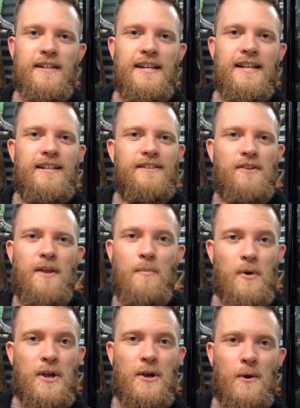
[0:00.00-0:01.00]
So they're
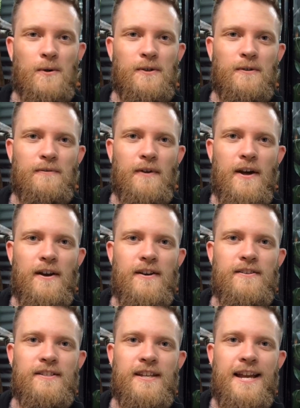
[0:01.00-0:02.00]
pretty cool little
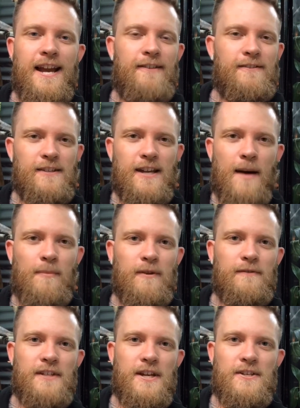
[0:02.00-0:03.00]
photos, and there's a couple of
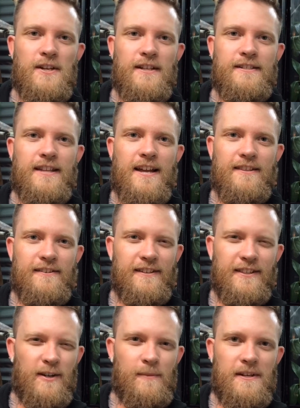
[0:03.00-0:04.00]
t-shirts there that are a
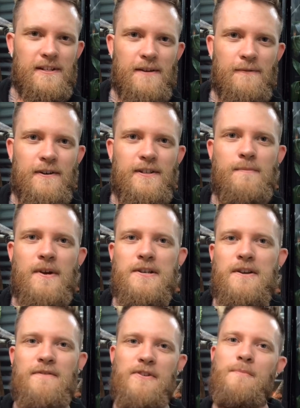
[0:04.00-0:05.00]
little bit different, especially
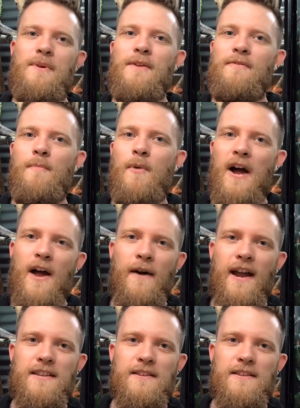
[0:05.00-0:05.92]
if you're a bit of a bioactive